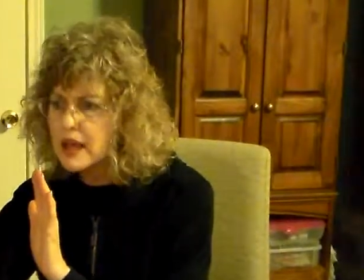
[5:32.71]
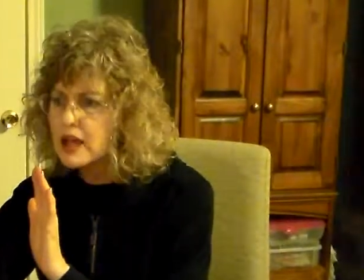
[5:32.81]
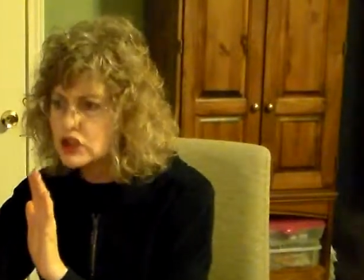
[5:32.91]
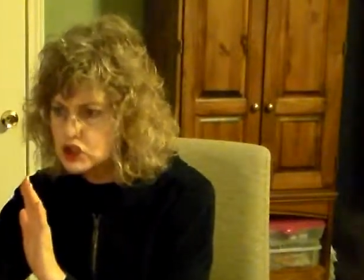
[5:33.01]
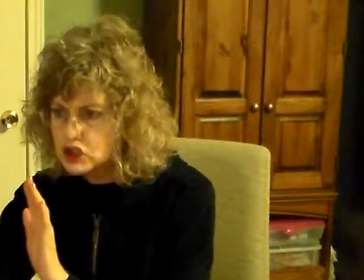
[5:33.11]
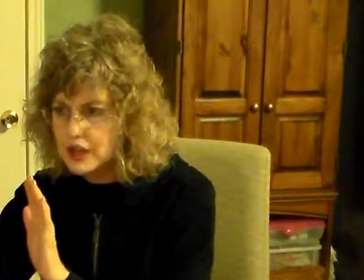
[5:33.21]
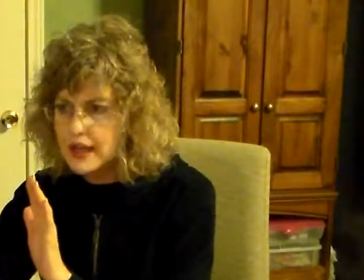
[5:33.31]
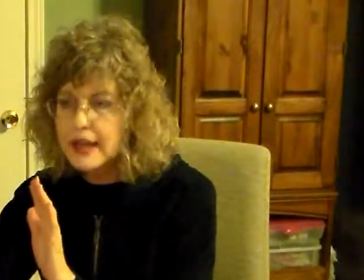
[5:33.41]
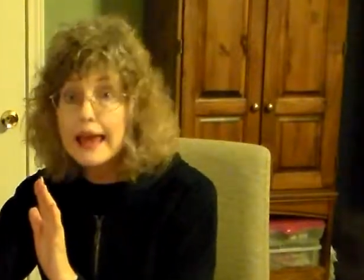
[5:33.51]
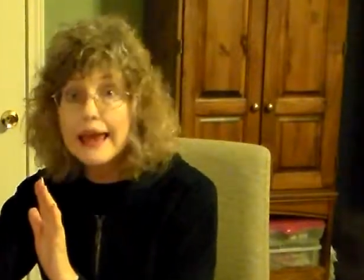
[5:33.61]
It's a
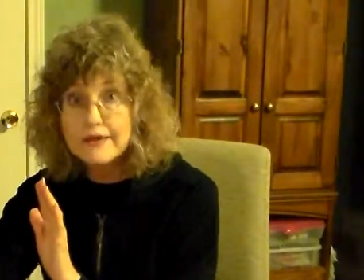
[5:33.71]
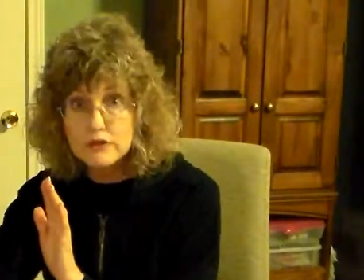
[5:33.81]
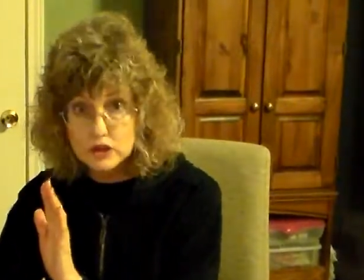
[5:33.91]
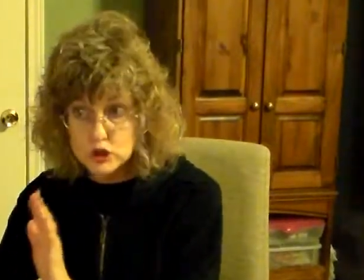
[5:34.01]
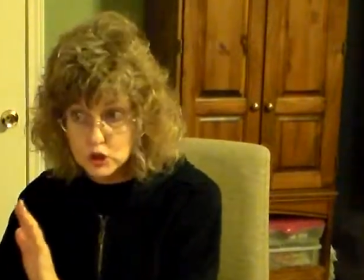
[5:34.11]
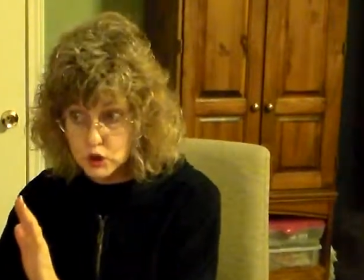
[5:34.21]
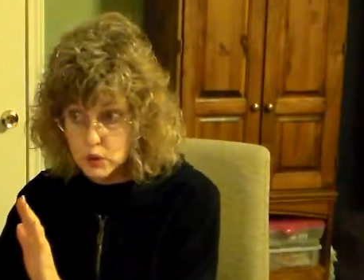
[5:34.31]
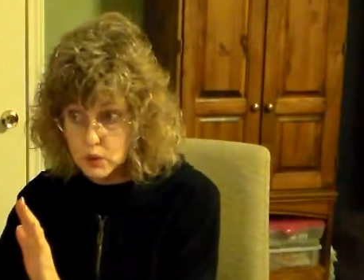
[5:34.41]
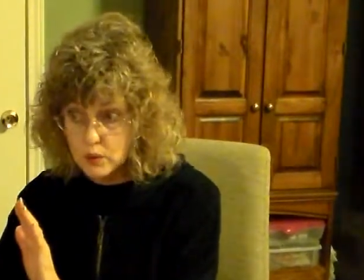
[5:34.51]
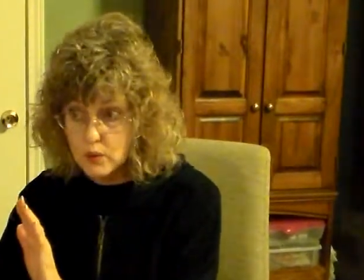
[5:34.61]
2 here because
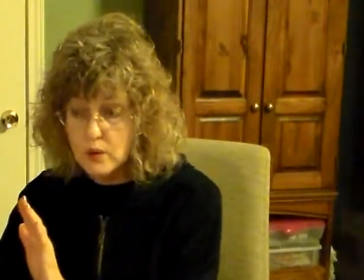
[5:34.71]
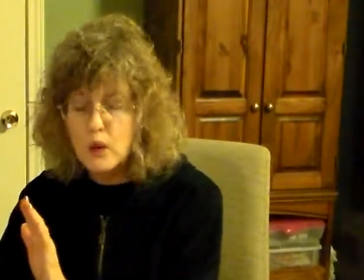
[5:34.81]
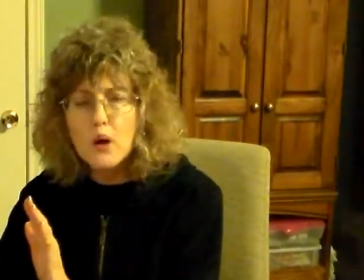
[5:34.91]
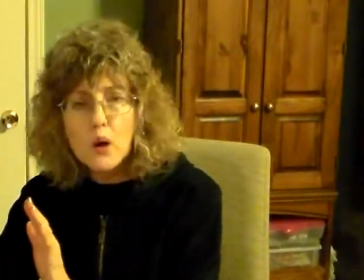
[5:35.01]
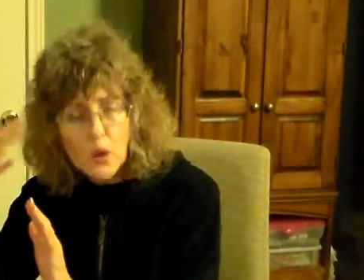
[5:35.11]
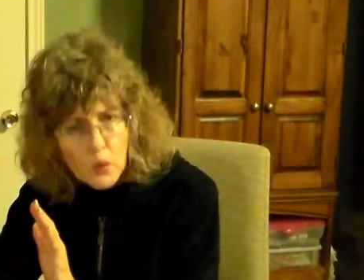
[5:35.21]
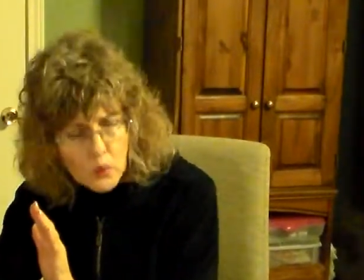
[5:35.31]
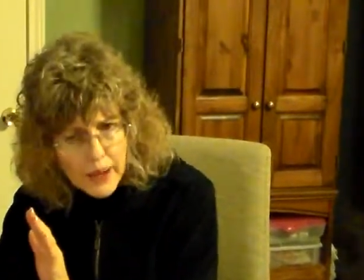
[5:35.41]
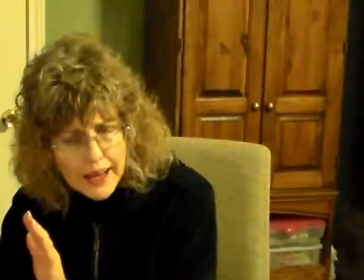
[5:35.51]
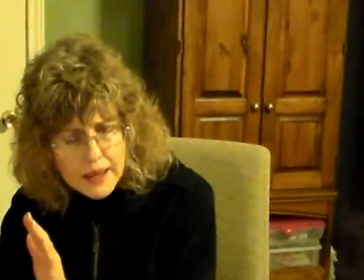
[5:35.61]
magnesium is a +2